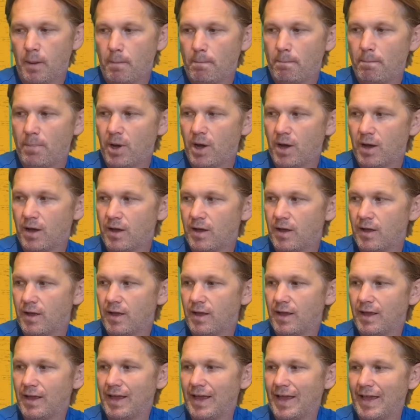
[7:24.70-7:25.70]
But
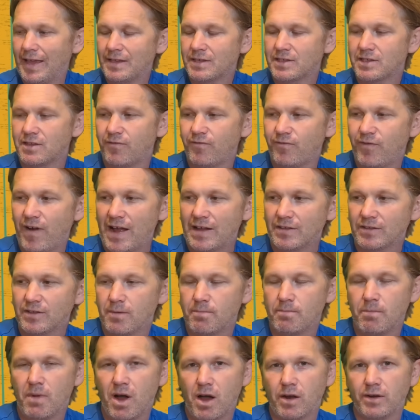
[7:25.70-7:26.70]
it's the fact that
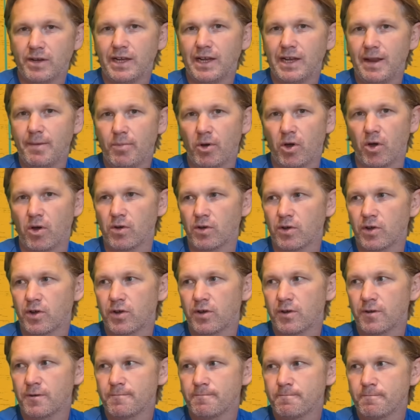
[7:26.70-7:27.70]
Marnie Libok
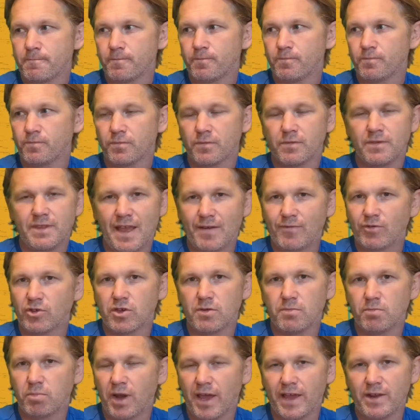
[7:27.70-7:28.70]
never
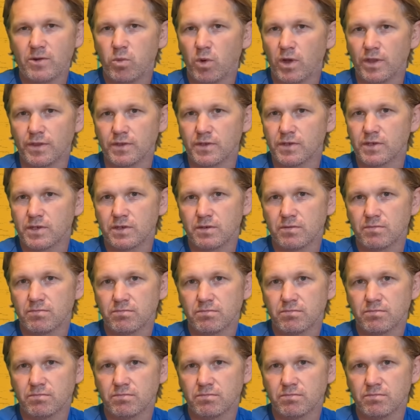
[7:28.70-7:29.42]
complained once.